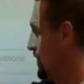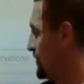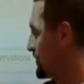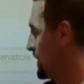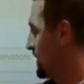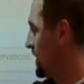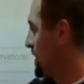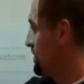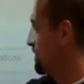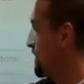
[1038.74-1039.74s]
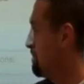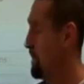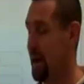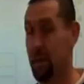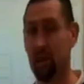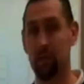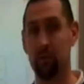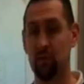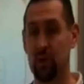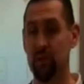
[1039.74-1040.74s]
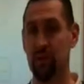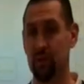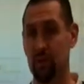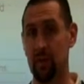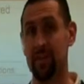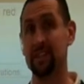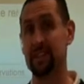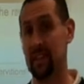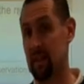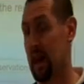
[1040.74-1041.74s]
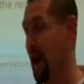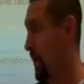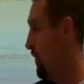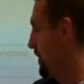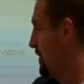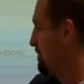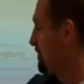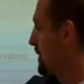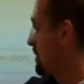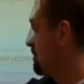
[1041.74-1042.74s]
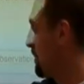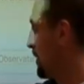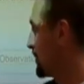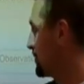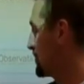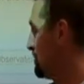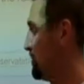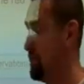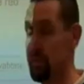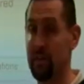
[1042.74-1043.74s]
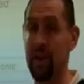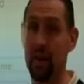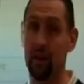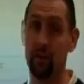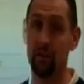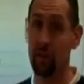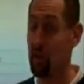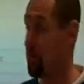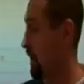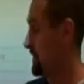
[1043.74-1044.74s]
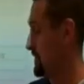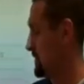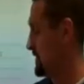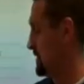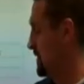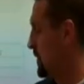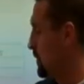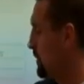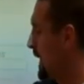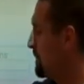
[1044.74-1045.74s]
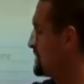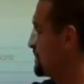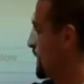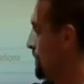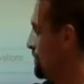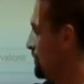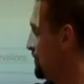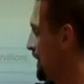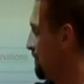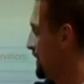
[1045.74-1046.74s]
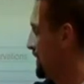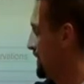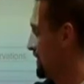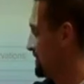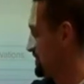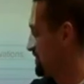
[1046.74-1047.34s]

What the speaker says: There's a barrier between the two that doesn't allow the molecules to move to the area of low concentration. What happens when I move that barrier?